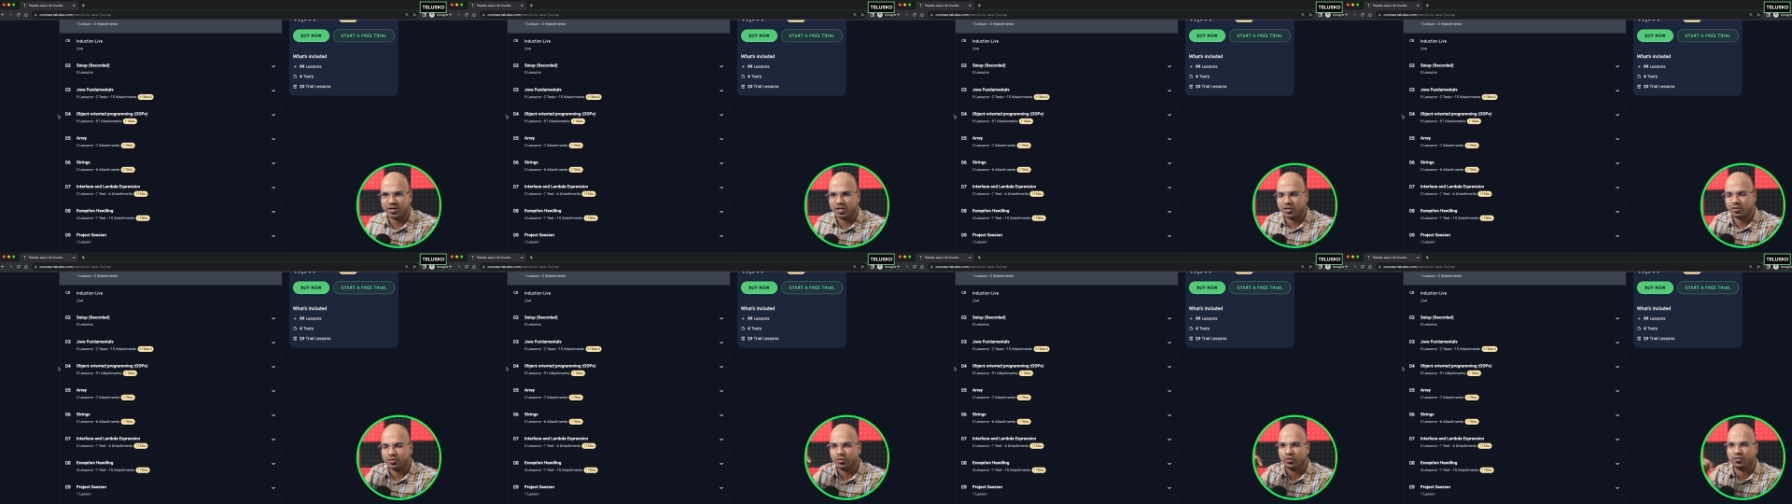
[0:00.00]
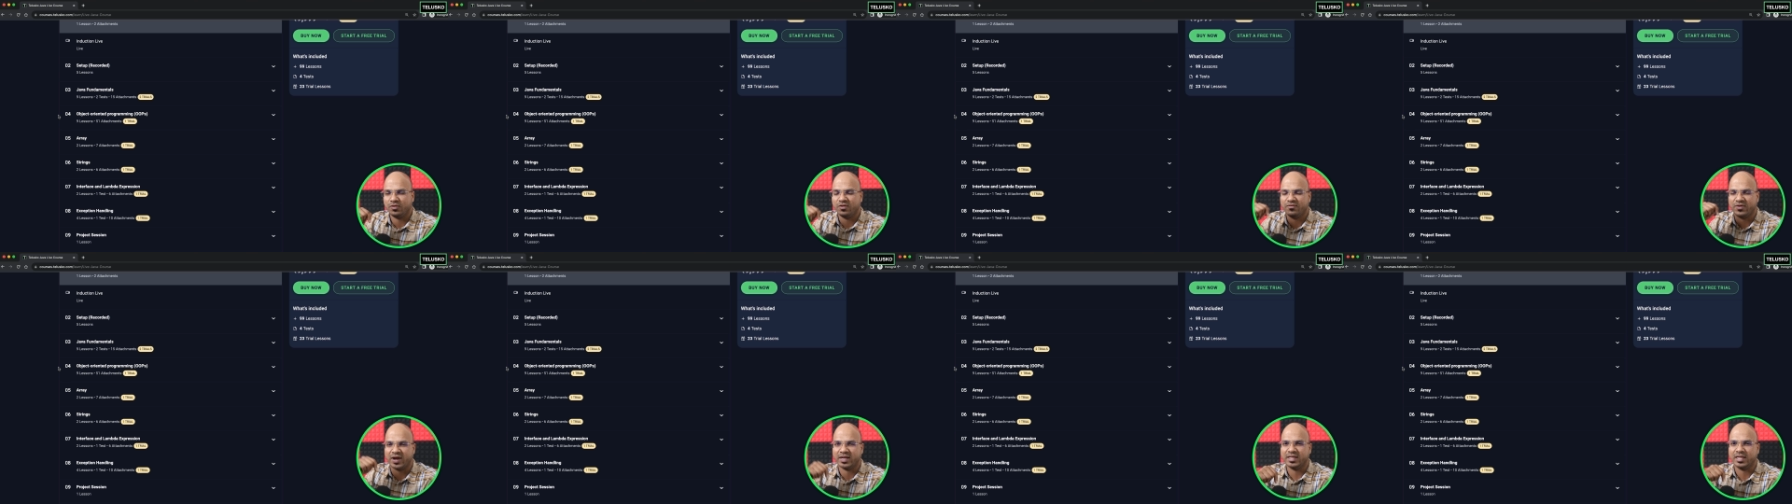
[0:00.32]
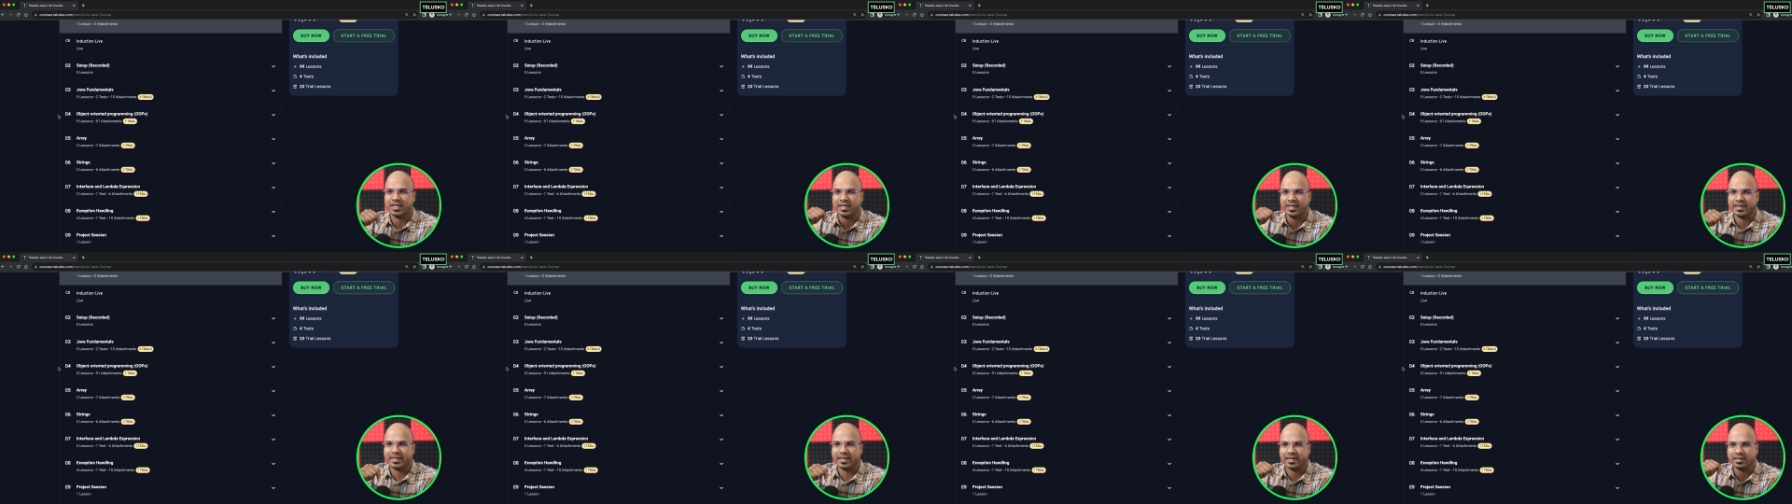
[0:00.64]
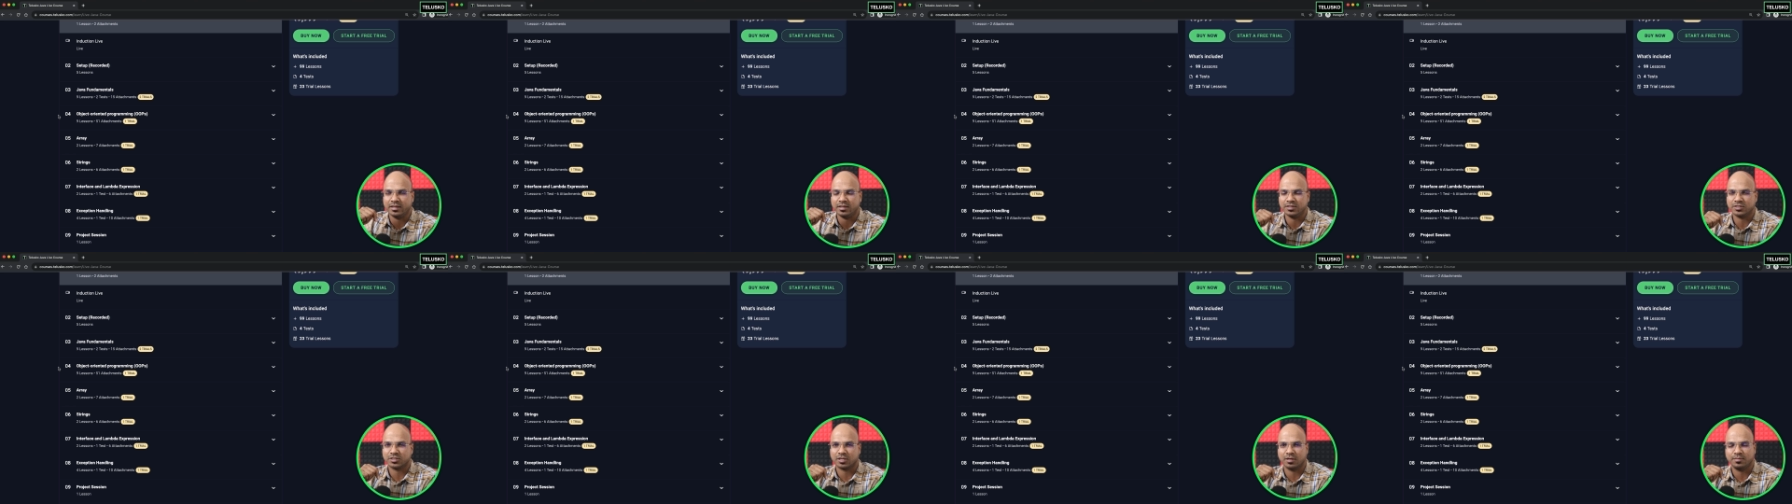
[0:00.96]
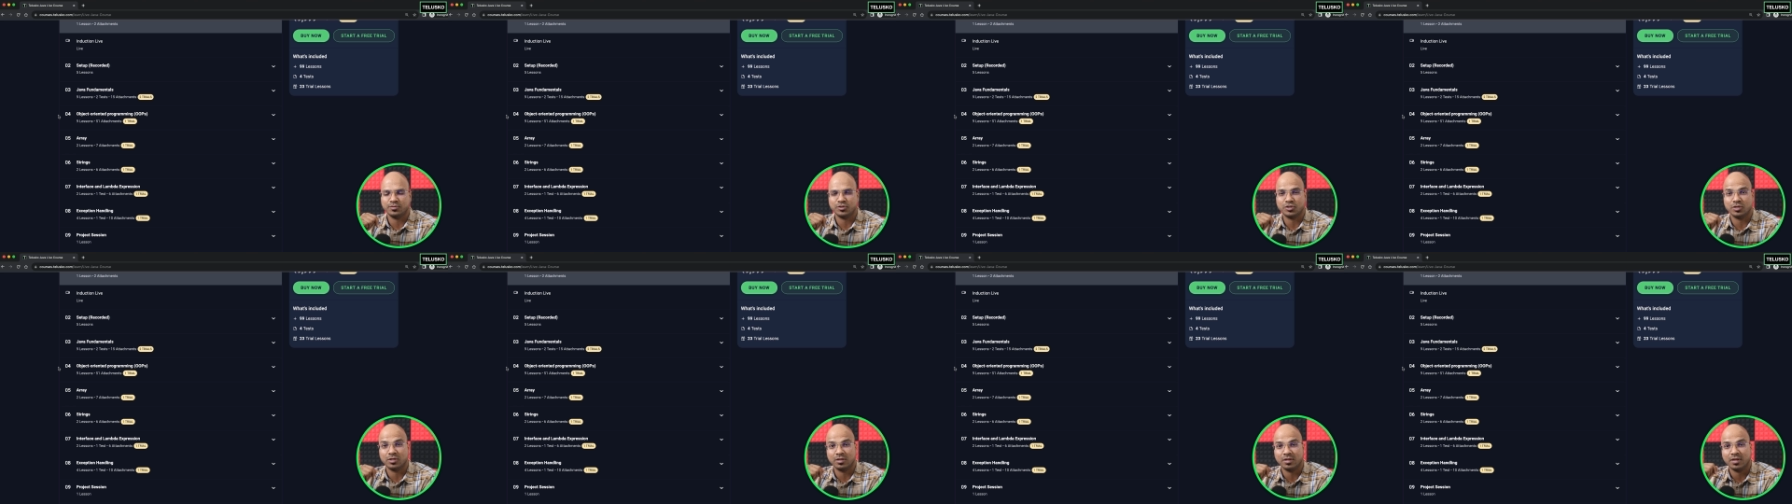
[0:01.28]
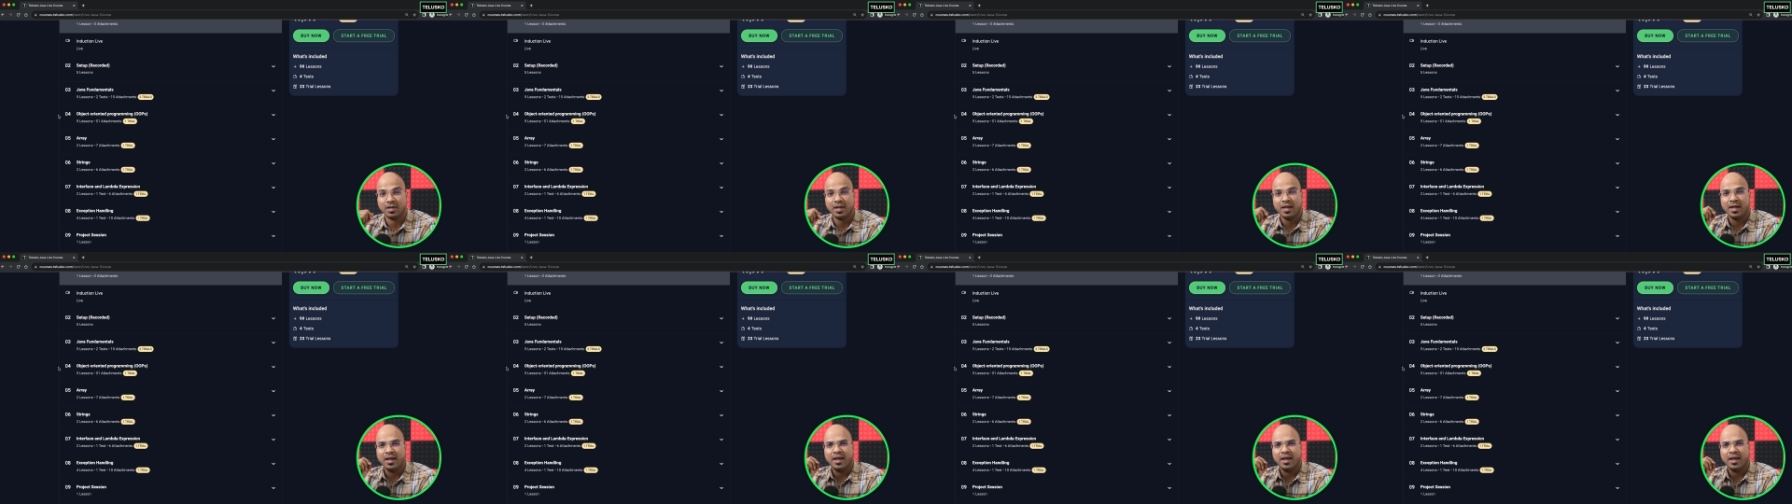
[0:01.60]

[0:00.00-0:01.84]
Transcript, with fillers: You will find the link in description